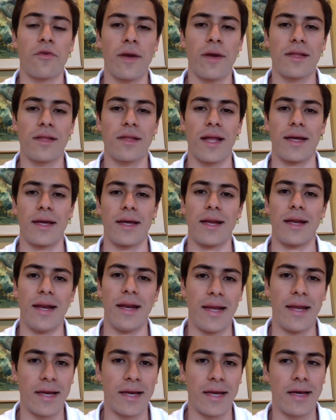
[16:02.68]
rate, like
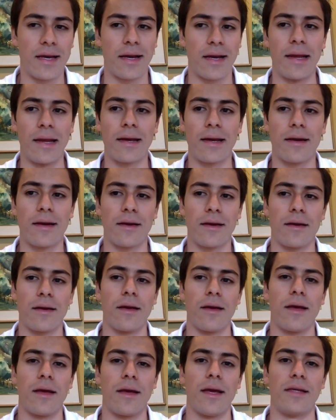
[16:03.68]
link click,
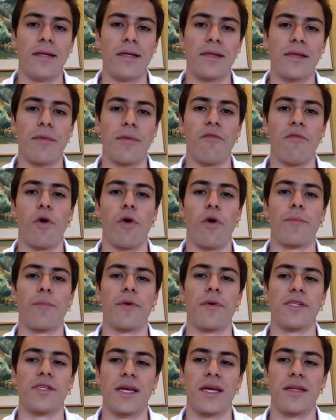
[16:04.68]
is above
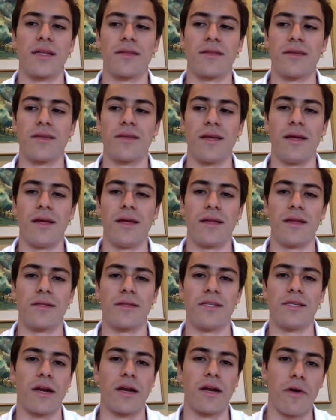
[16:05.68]
1%, it
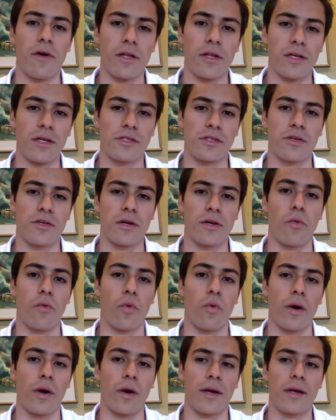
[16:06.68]
generally is gonna
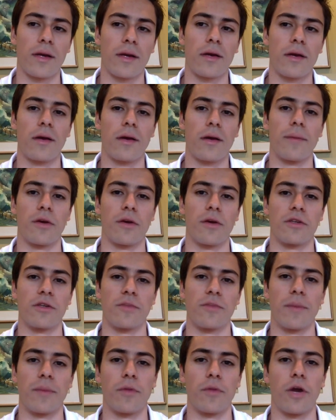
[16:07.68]
work because
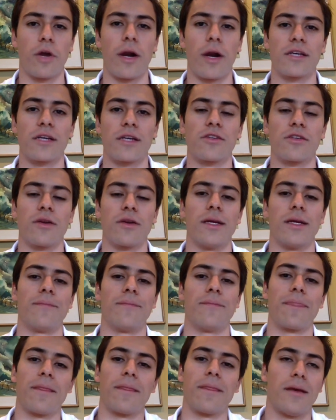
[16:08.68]
people are actually
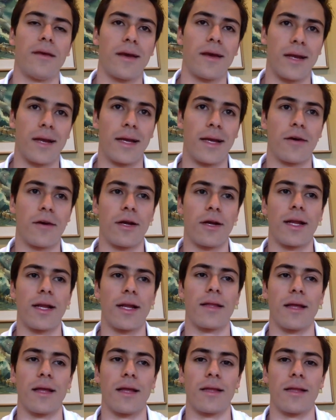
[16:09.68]
clicking on it
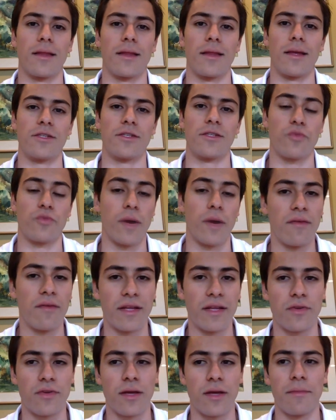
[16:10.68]
and it's
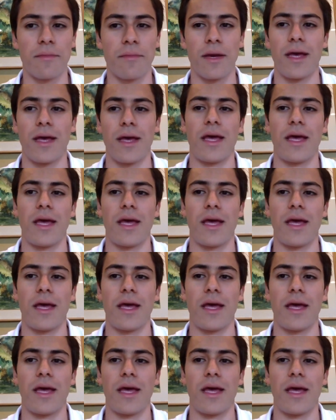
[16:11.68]
relevant to them.